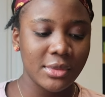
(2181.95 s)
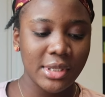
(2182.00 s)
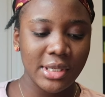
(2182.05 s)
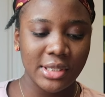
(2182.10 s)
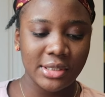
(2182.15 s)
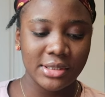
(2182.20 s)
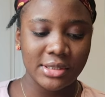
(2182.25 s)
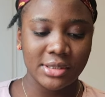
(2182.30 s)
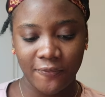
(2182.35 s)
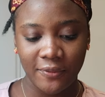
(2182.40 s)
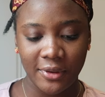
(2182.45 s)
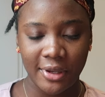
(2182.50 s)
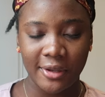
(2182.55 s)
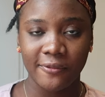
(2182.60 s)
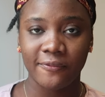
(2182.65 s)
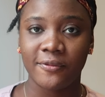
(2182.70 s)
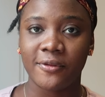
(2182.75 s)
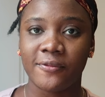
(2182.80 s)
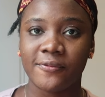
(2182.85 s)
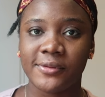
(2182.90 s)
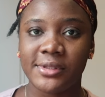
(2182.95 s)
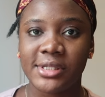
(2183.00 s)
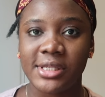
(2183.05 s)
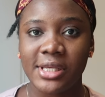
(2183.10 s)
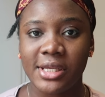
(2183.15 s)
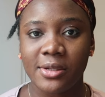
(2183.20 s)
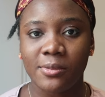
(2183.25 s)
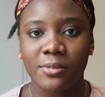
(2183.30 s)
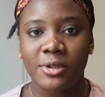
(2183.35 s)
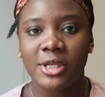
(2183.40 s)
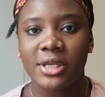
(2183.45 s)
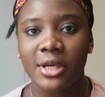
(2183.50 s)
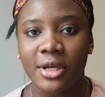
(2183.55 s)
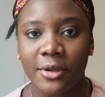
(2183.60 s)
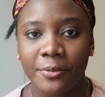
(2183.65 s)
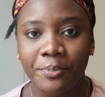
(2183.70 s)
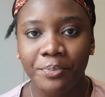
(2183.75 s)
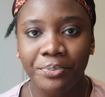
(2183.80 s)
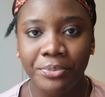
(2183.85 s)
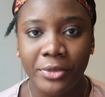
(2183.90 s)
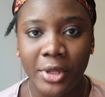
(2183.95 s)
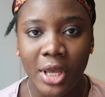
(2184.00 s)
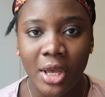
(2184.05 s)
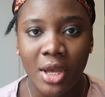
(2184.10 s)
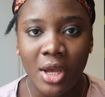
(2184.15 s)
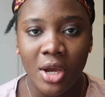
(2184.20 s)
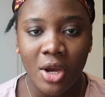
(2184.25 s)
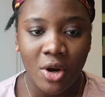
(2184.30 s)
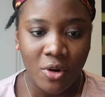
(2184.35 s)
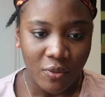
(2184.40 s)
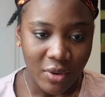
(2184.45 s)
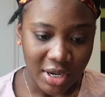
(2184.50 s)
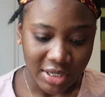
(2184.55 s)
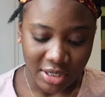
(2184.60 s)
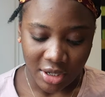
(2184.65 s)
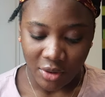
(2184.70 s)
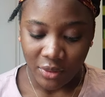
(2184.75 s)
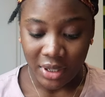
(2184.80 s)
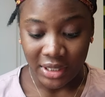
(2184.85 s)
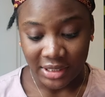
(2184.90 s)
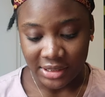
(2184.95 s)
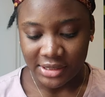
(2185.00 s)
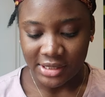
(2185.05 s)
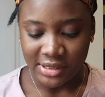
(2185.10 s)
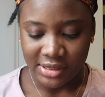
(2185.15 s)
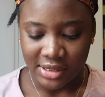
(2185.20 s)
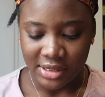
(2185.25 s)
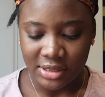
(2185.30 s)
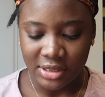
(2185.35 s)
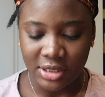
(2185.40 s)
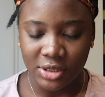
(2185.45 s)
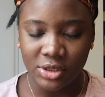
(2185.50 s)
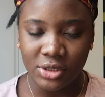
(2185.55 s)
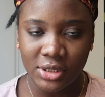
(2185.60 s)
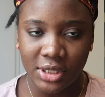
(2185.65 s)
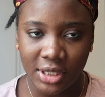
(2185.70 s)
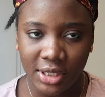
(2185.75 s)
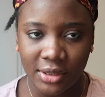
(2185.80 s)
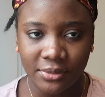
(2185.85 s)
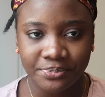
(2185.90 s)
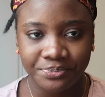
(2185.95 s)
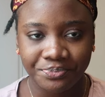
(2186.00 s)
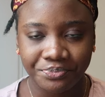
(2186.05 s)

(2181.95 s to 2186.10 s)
It's 5:15 p.m. right now, and it's a Sunday today.